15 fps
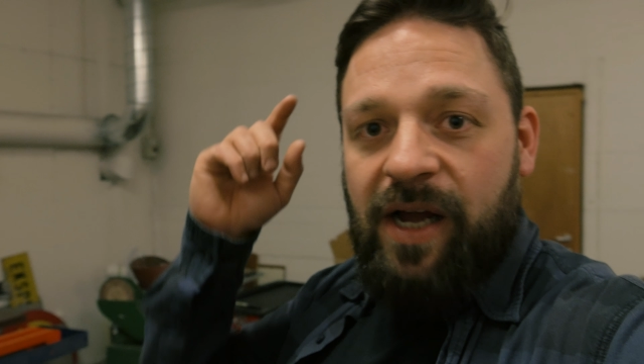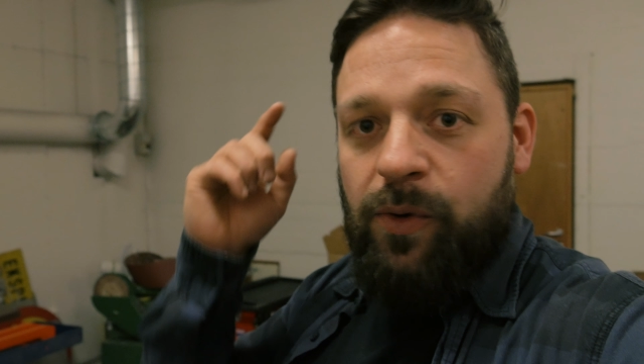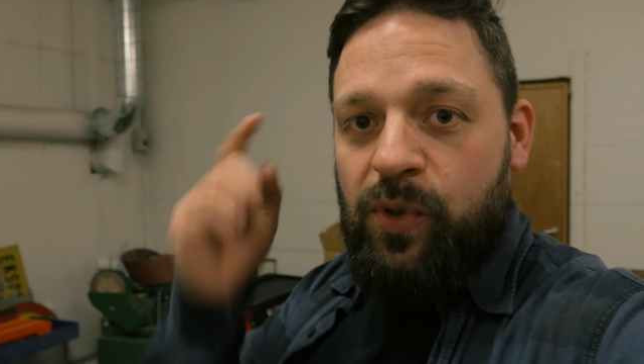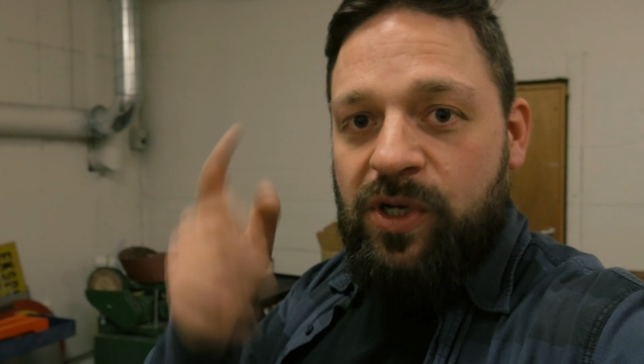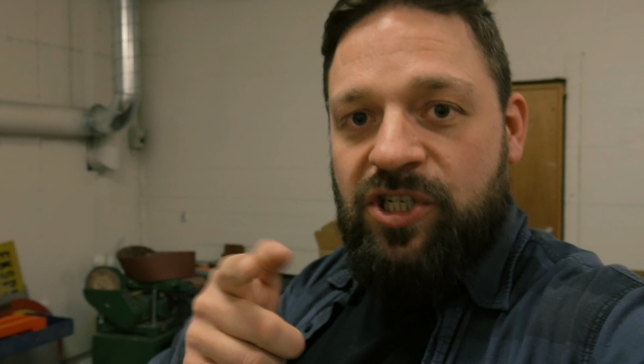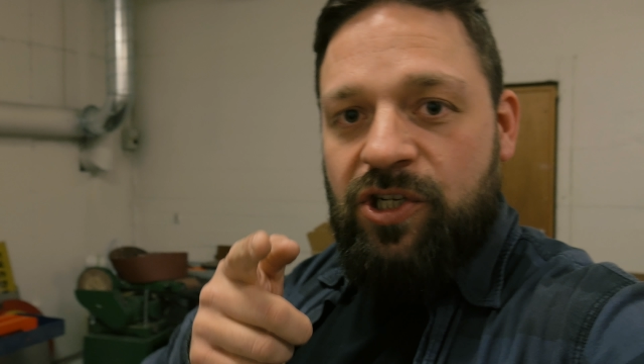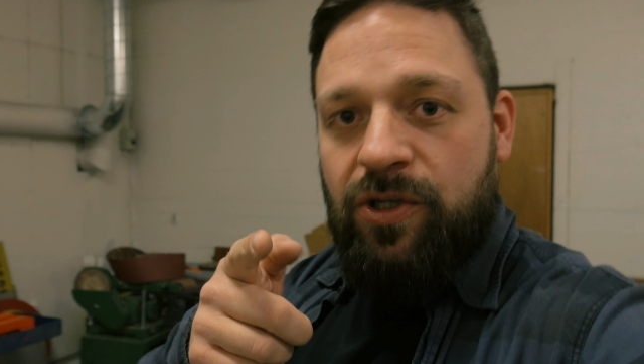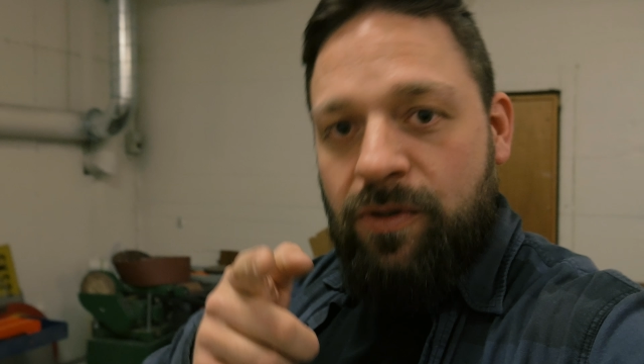
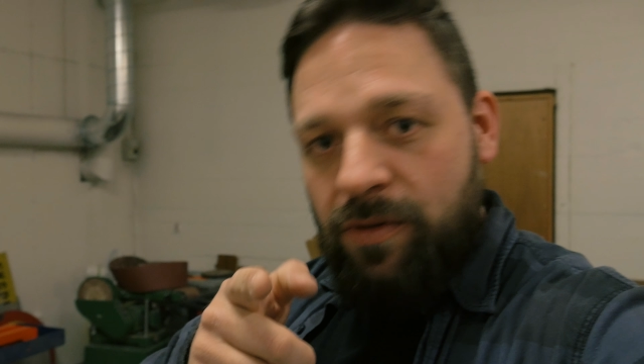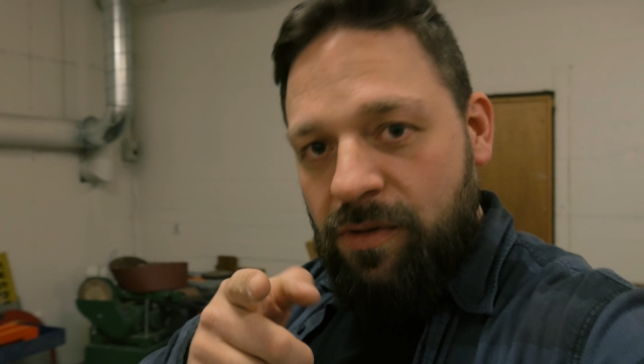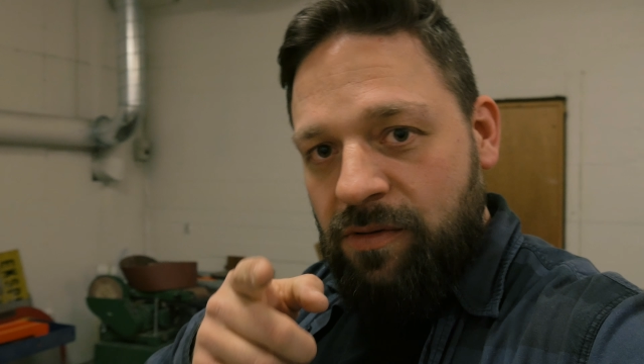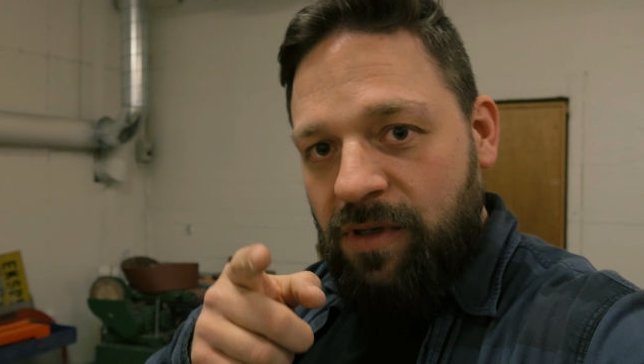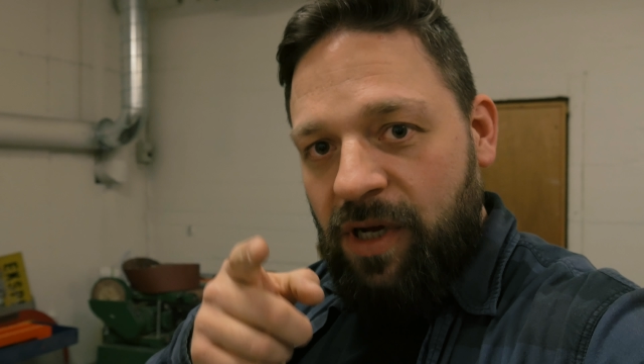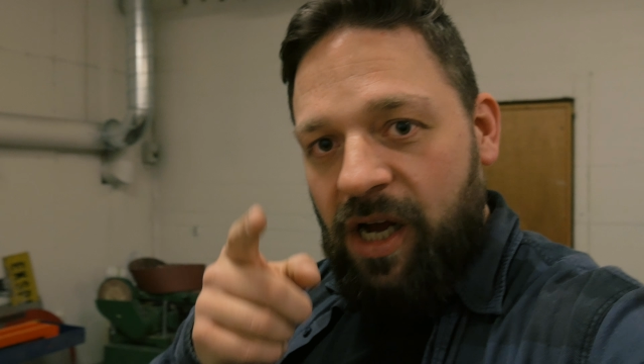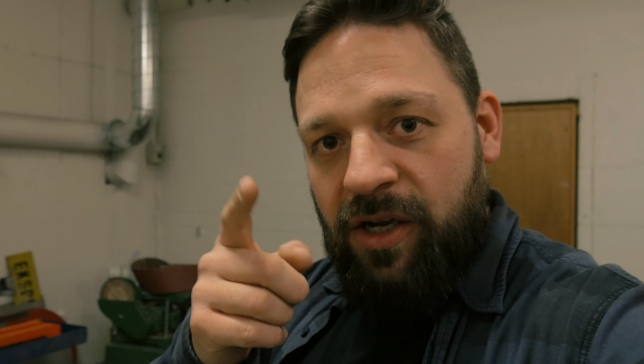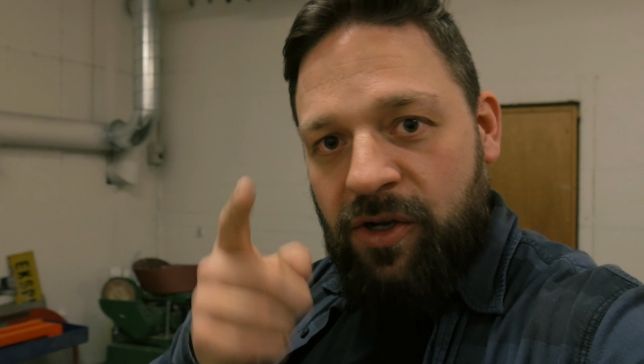wish you
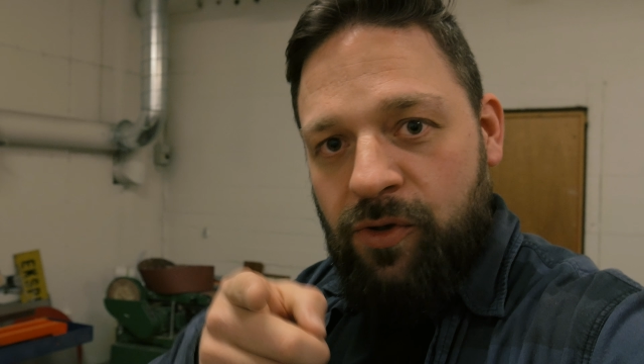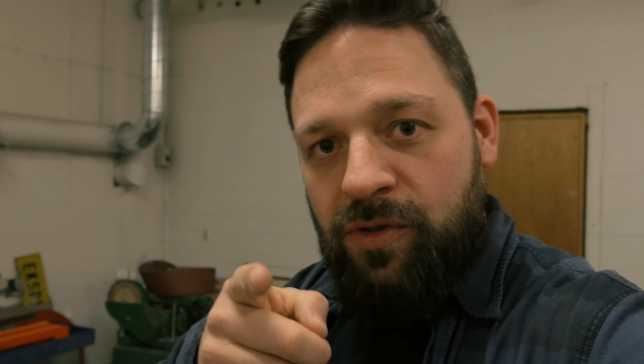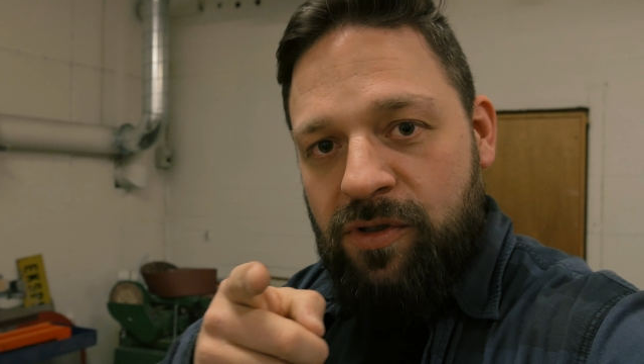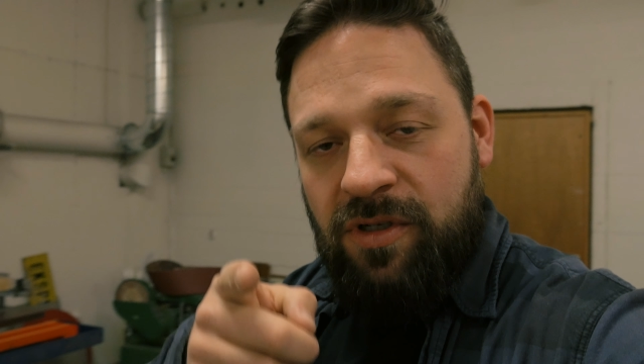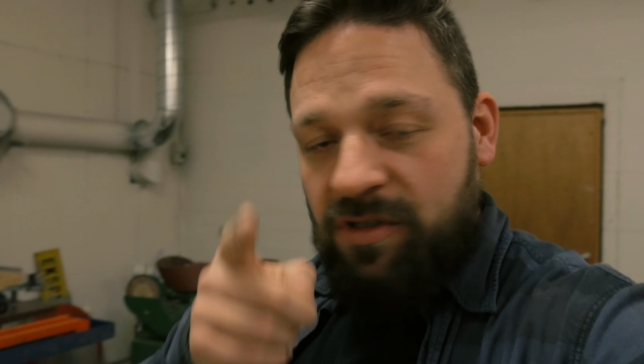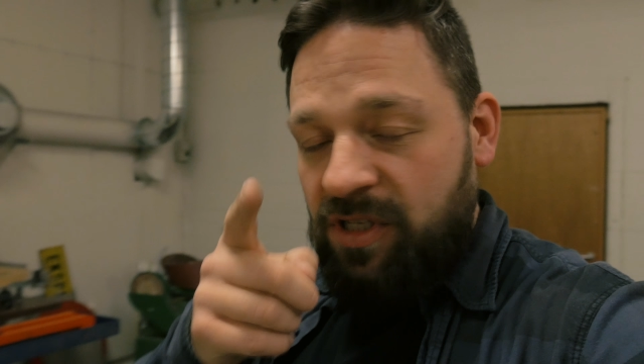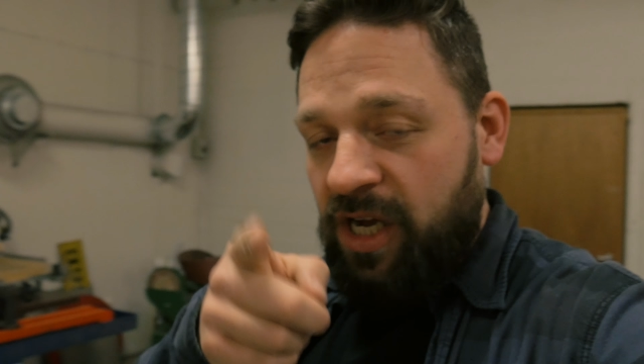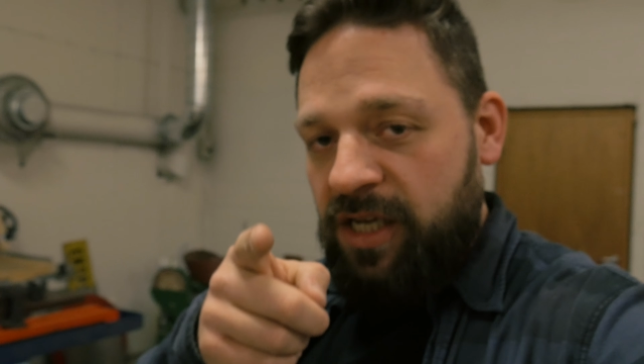a
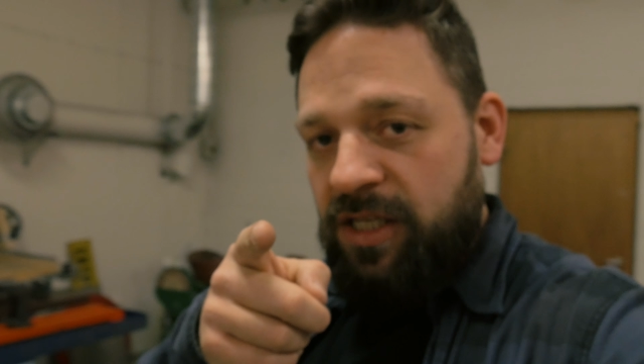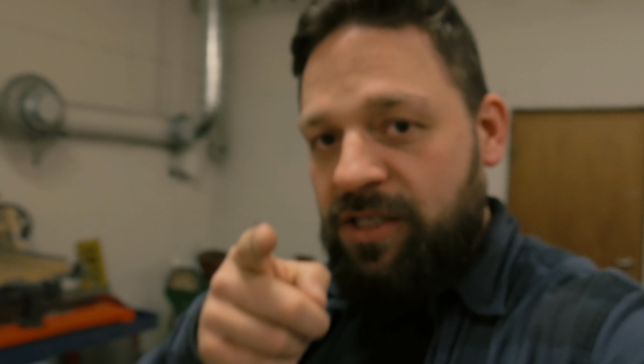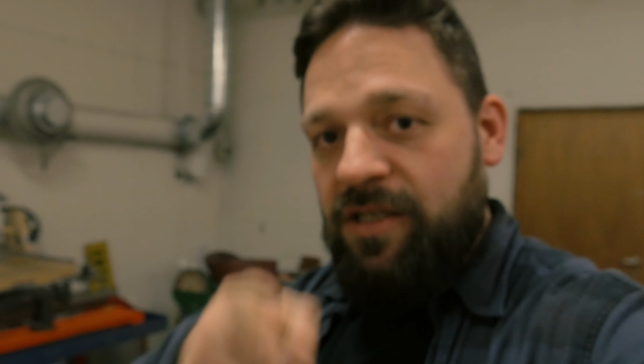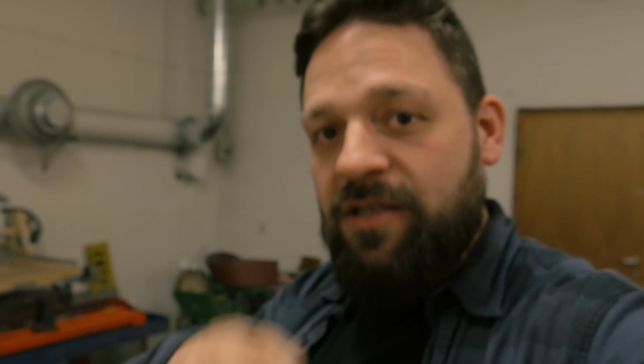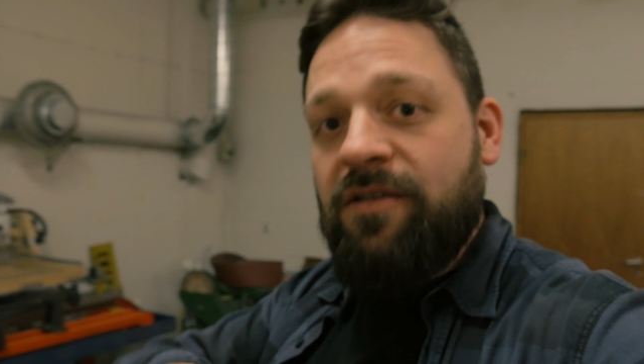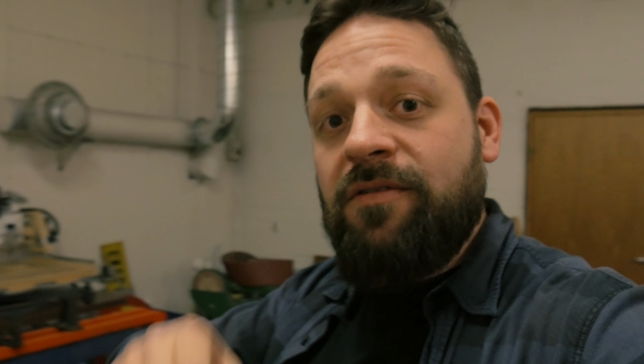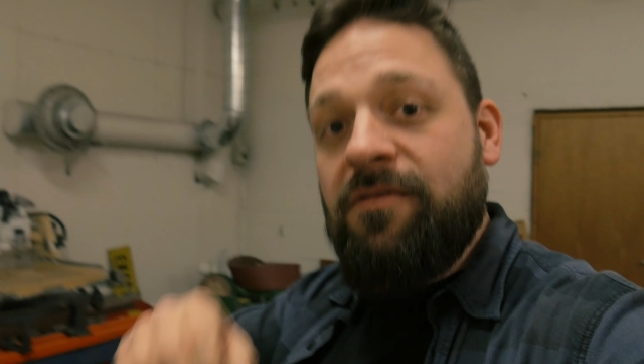good night.